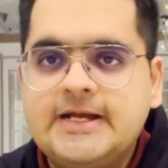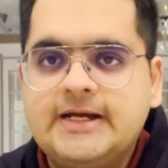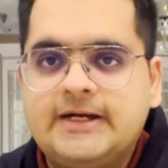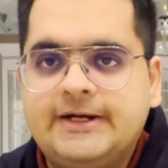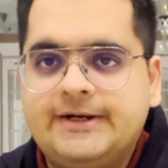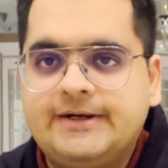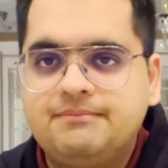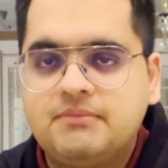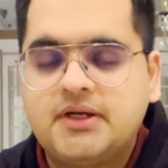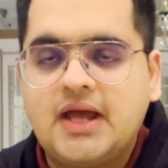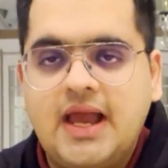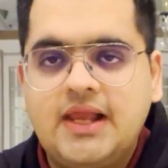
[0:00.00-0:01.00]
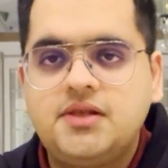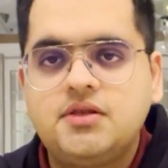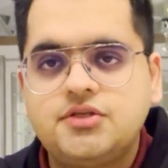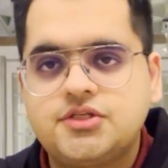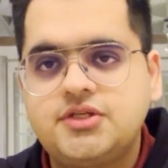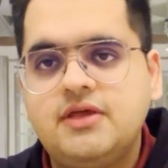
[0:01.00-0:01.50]
But
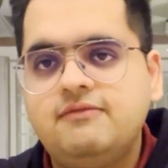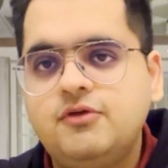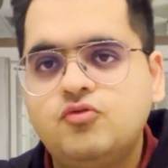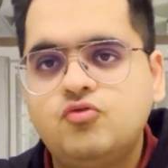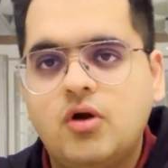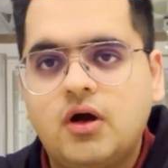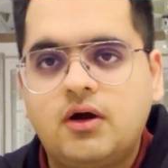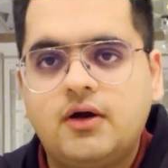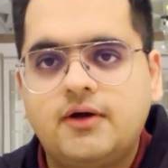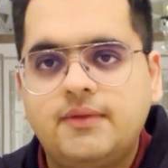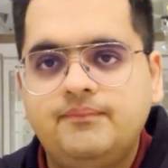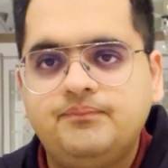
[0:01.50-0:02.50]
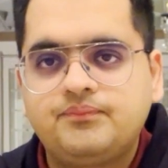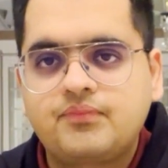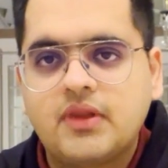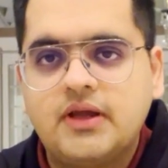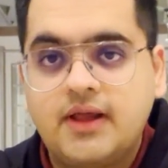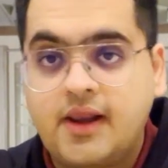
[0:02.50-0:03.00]
I'll just give you
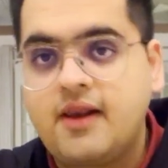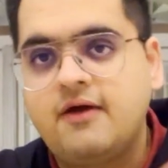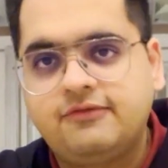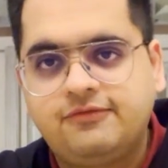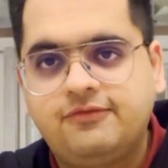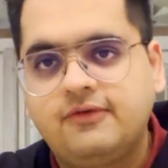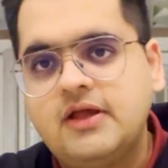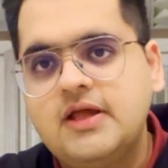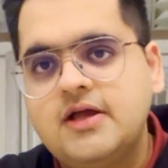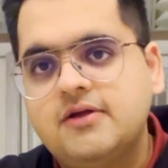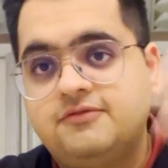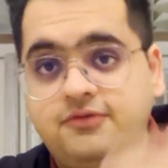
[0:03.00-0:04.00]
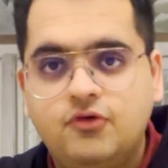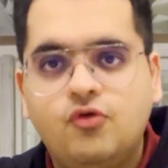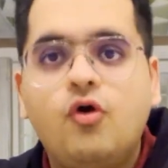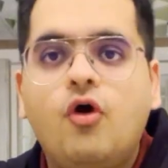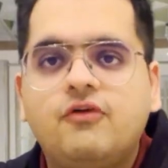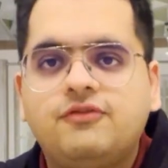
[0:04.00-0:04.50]
a rough
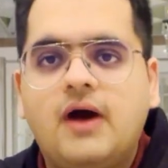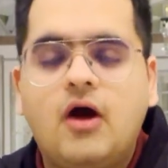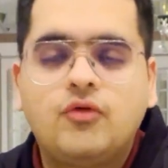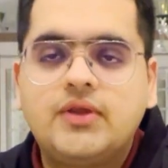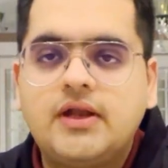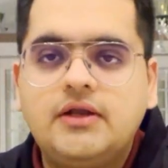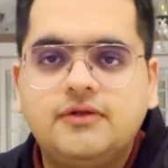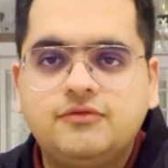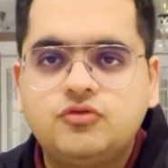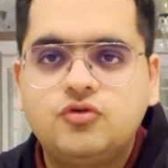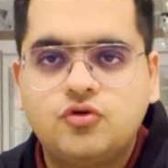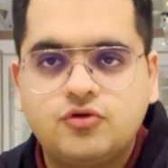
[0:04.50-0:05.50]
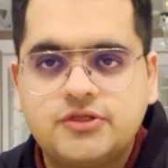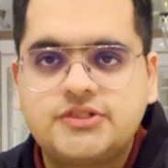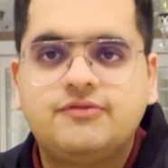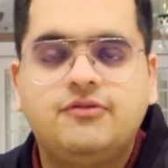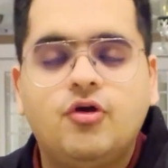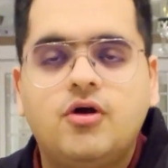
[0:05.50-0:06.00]
flow of how the interview goes
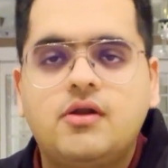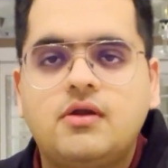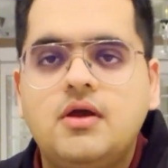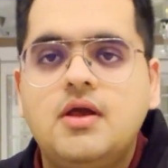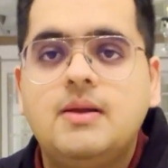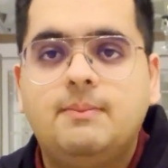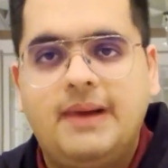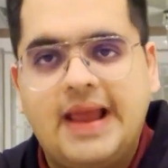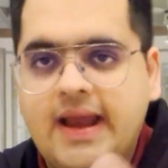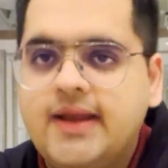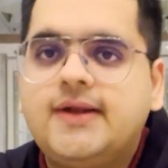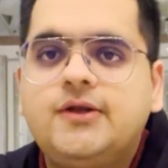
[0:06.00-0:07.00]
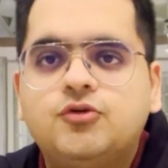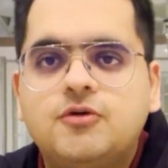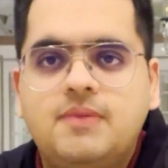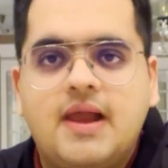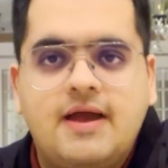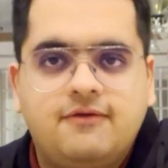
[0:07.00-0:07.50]
if you're planning to
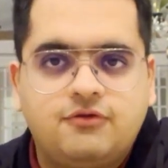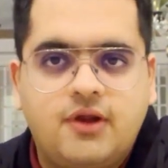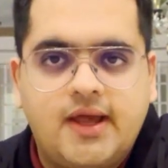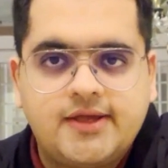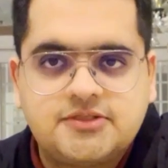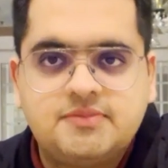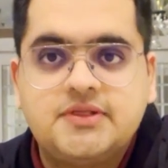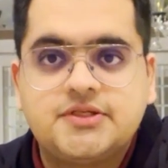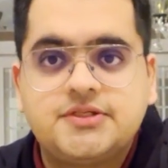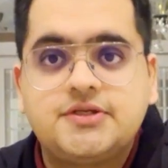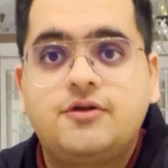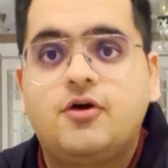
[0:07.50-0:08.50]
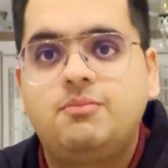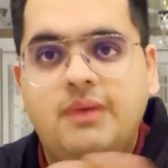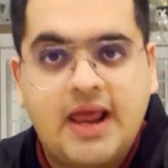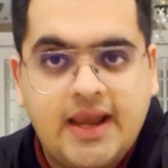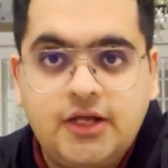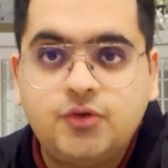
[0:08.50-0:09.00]
apply for ISB this year or
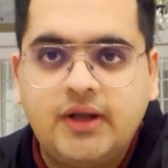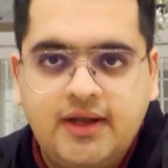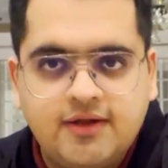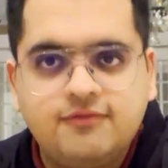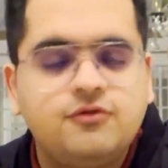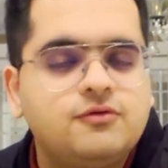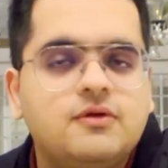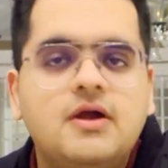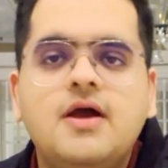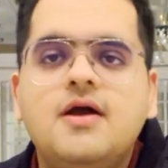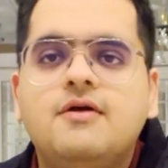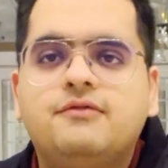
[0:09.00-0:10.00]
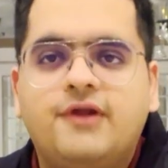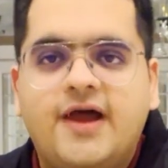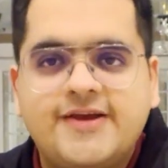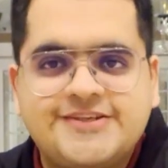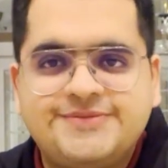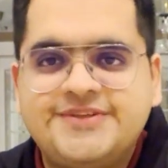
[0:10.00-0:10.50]
planning to interview for
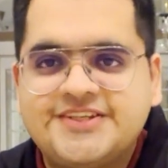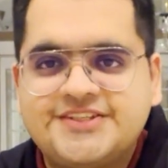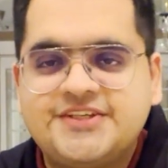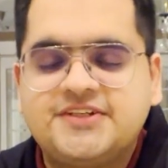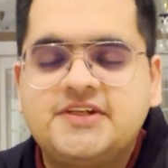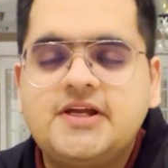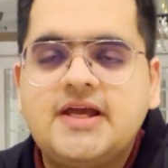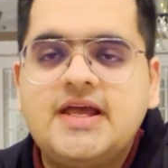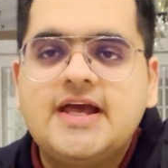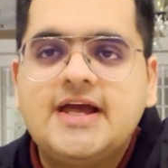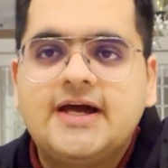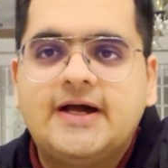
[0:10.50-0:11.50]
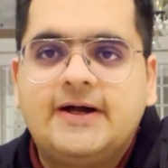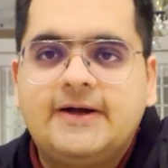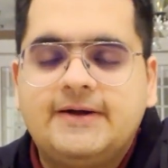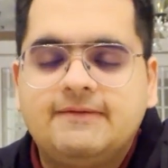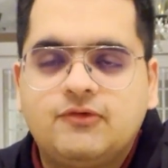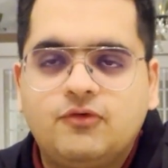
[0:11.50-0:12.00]
ISB this year.
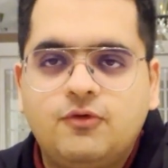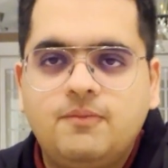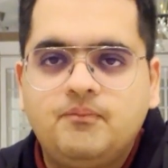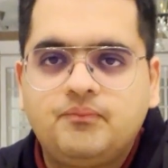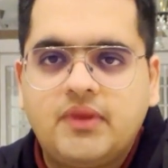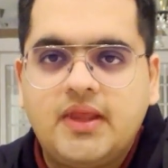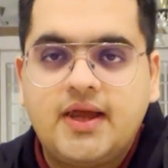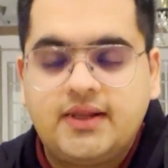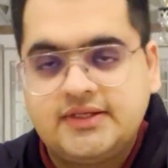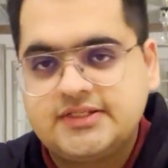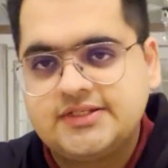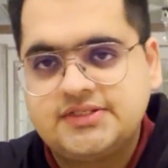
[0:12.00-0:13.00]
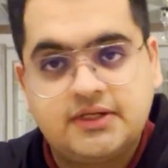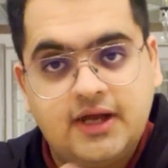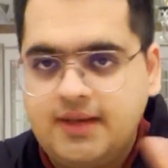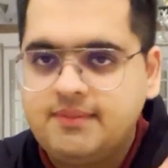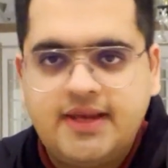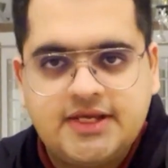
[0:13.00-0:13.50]
So yeah, this is a
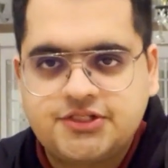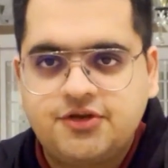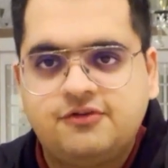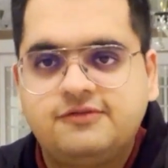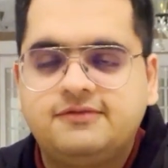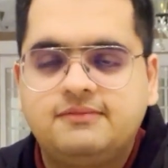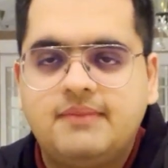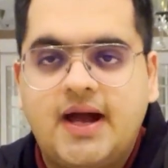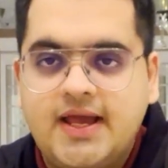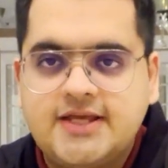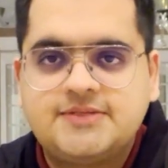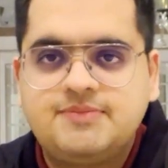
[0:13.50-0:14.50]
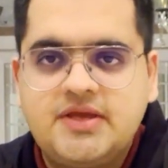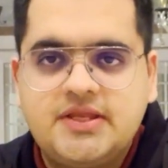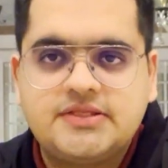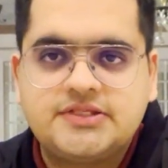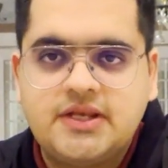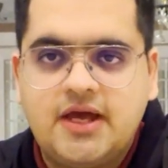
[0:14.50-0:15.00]
culmination of my
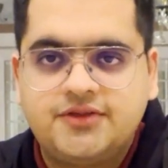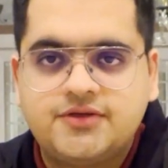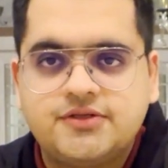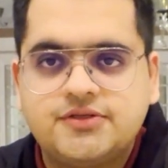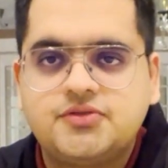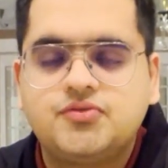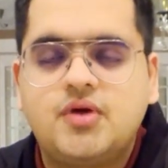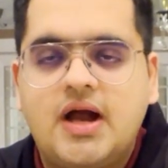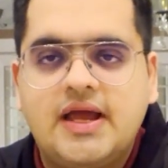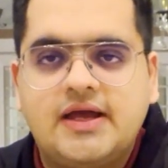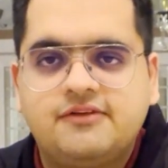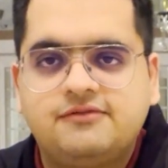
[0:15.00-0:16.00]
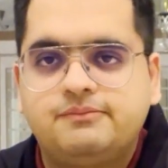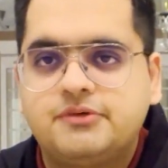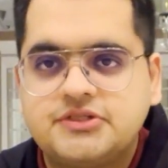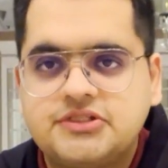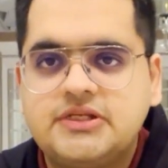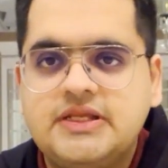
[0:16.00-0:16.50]
experience and others who I have
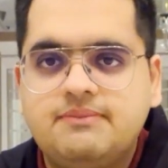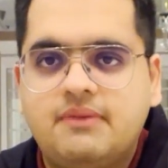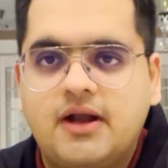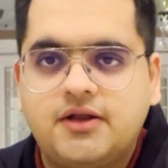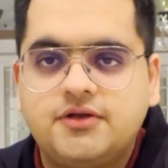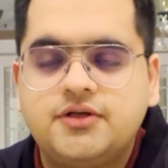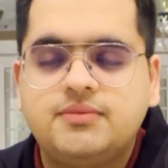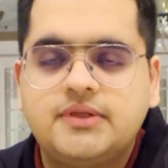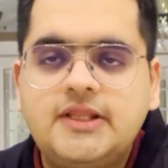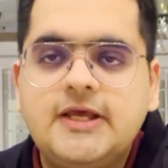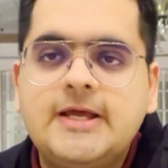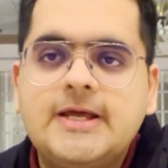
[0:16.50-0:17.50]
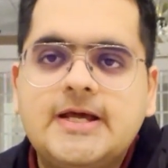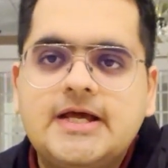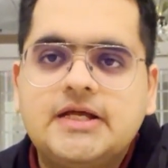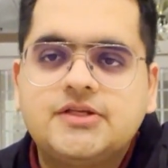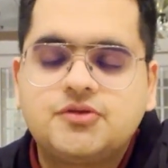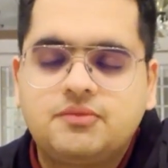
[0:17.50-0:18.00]
personally partnered with.
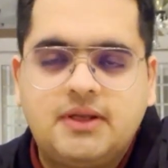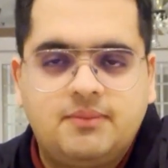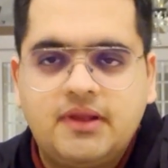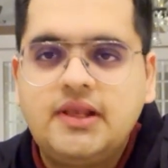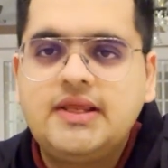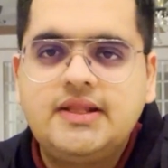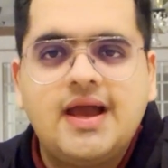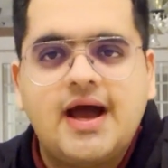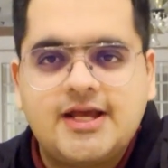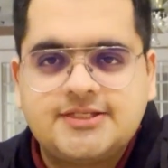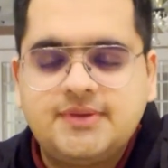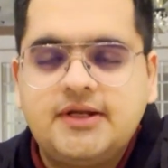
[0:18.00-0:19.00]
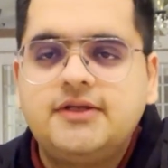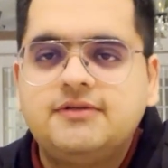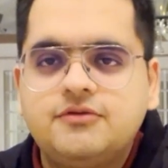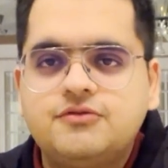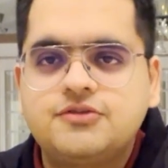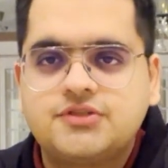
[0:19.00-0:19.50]
So typically the ISB
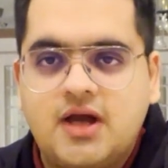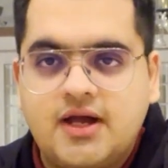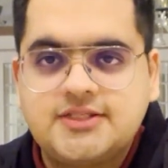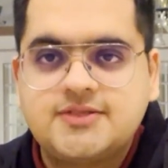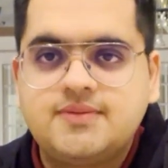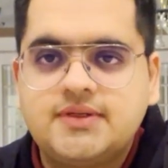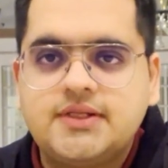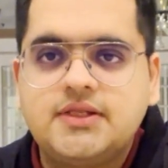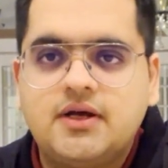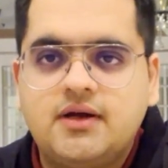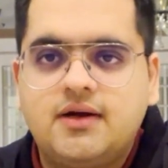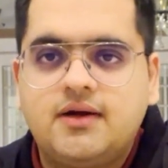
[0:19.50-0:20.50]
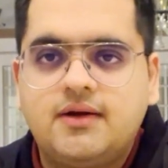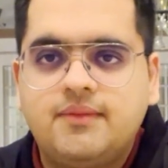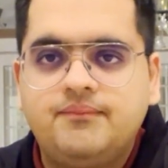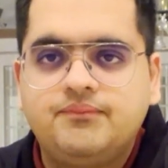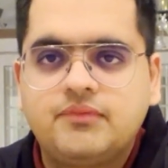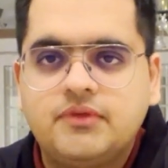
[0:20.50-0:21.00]
interview starts with
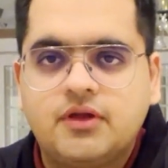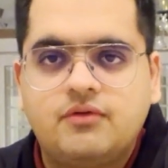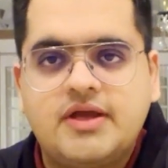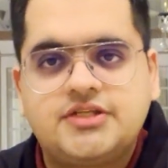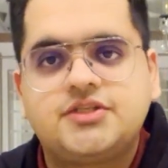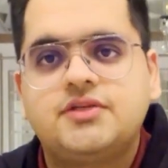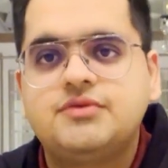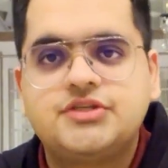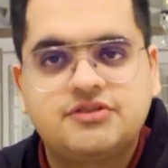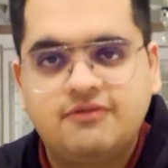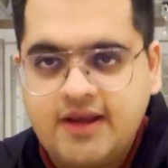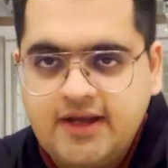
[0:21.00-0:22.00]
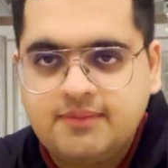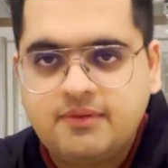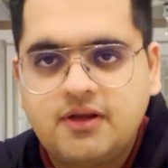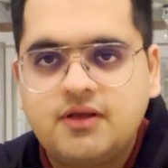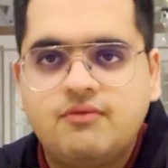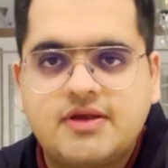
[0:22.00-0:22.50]
the question, which is a very
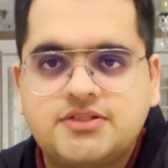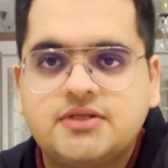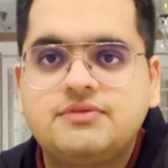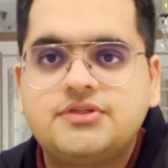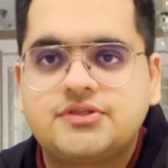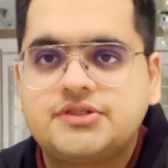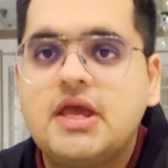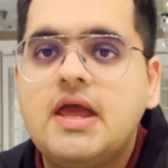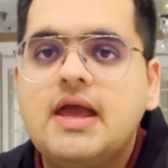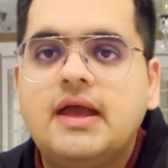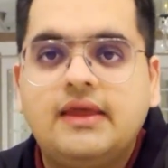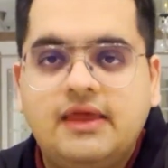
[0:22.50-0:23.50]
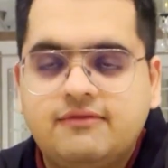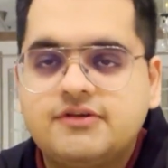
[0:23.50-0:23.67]
typical question, which is give